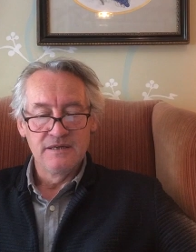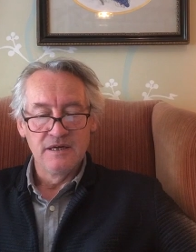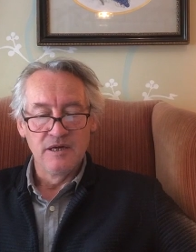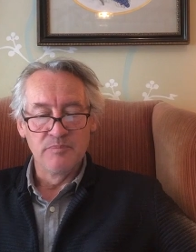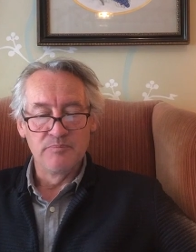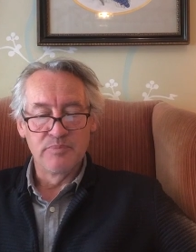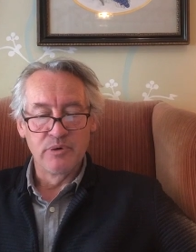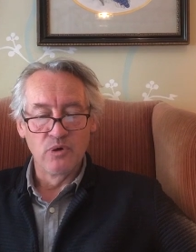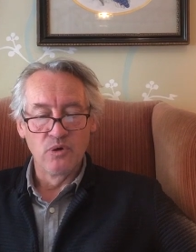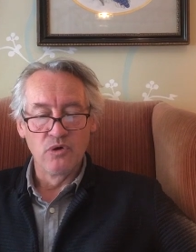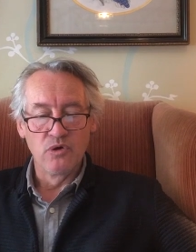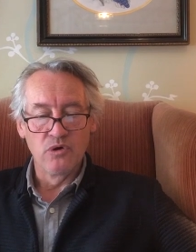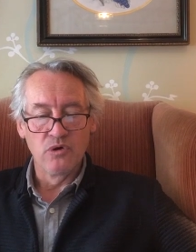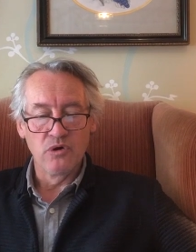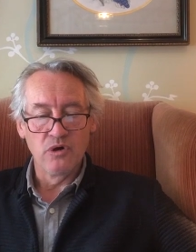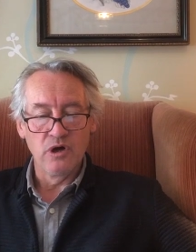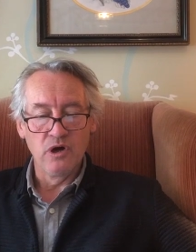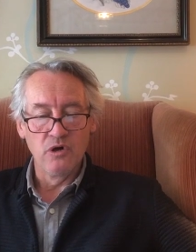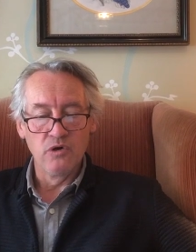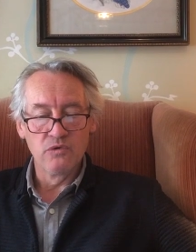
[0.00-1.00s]
A
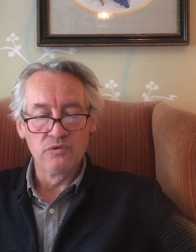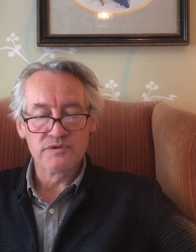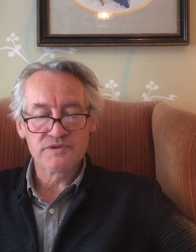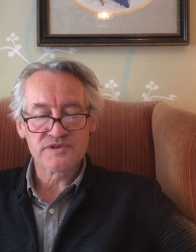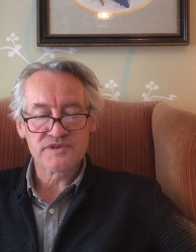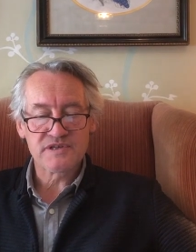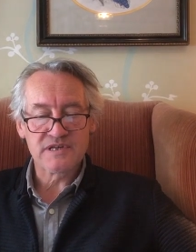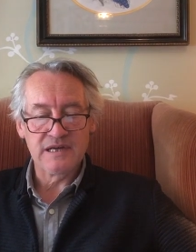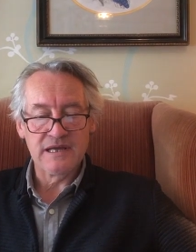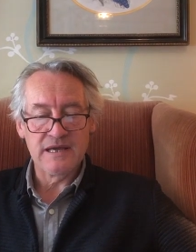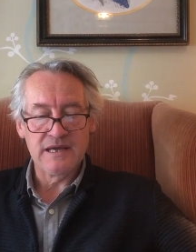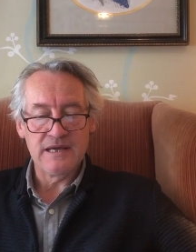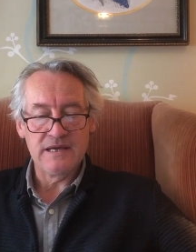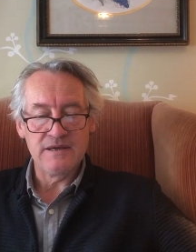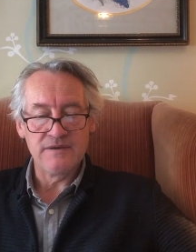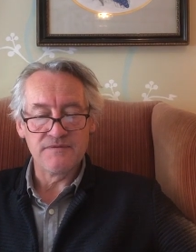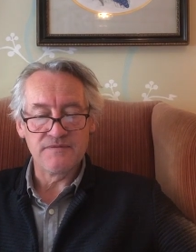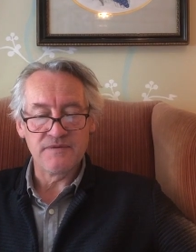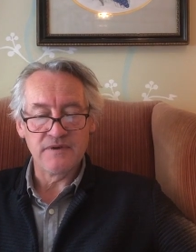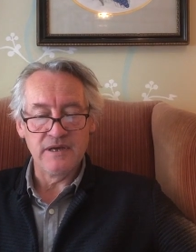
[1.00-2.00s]
poor old
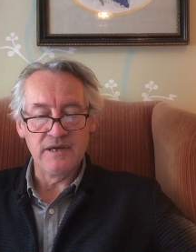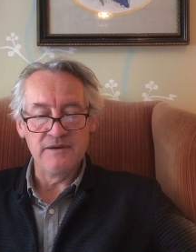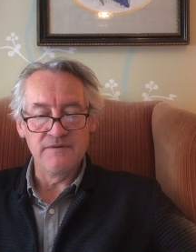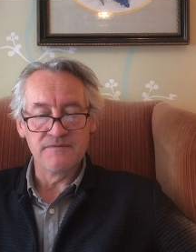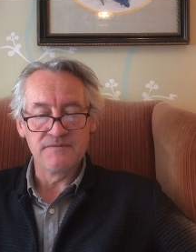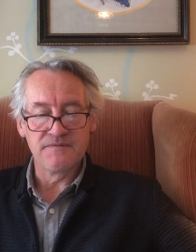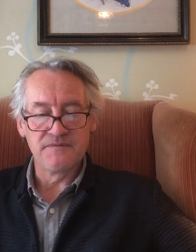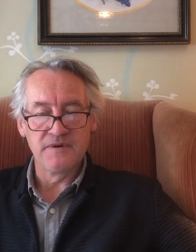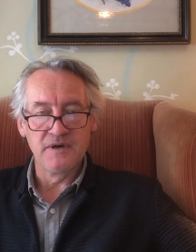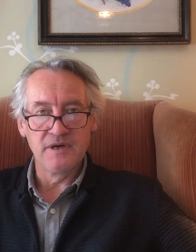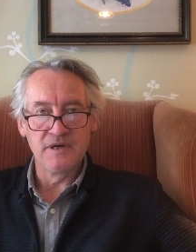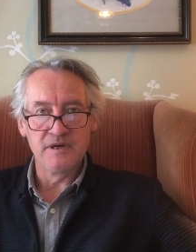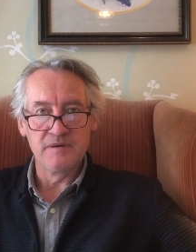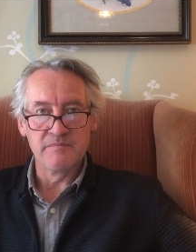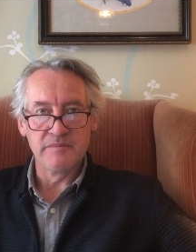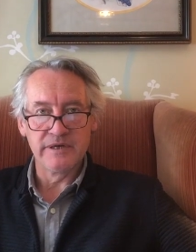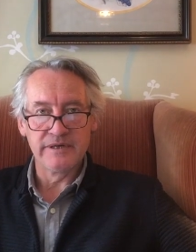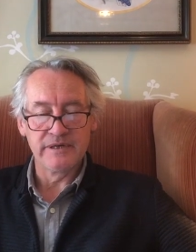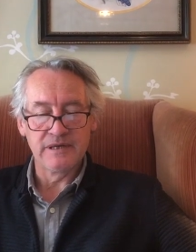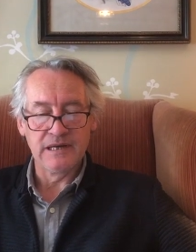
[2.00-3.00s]
slave,
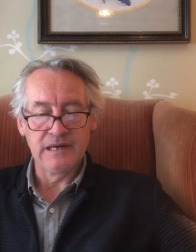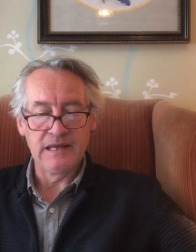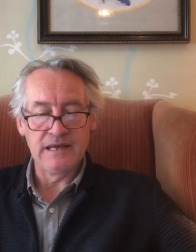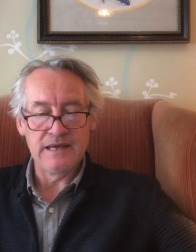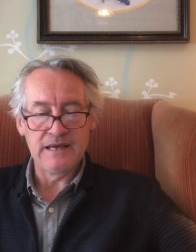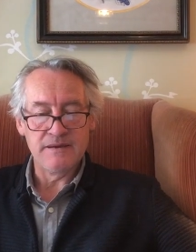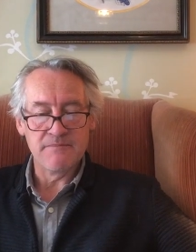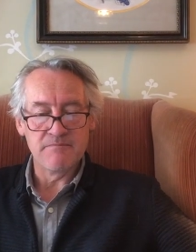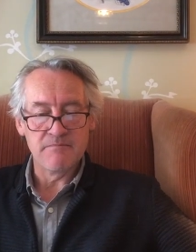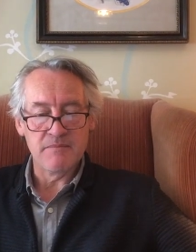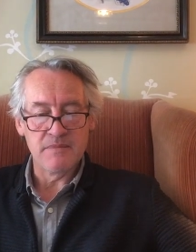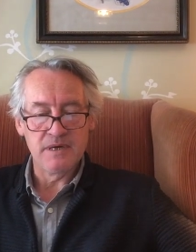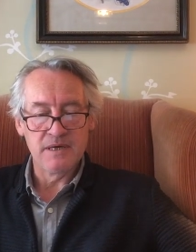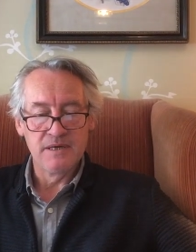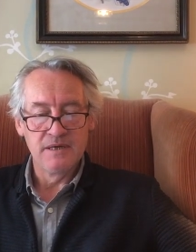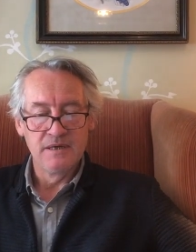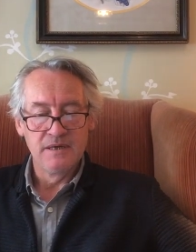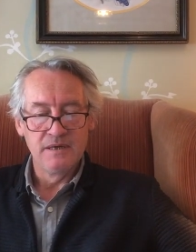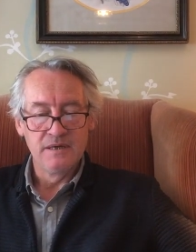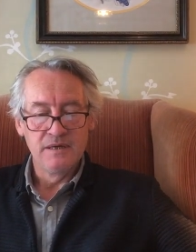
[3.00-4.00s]
infirm and lame,
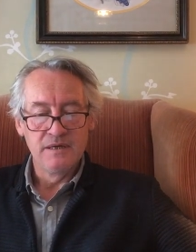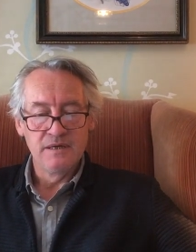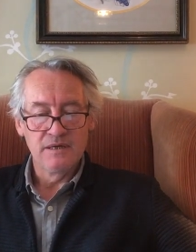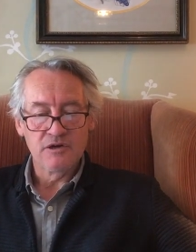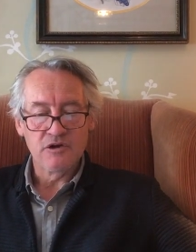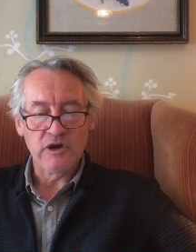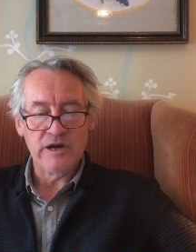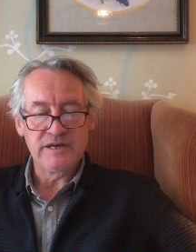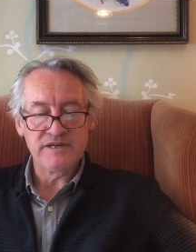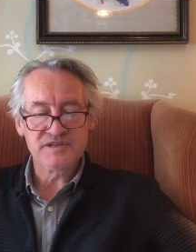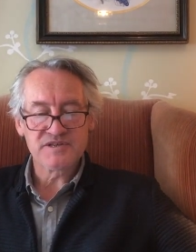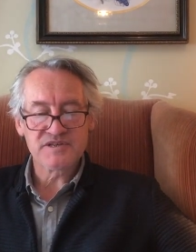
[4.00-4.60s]
great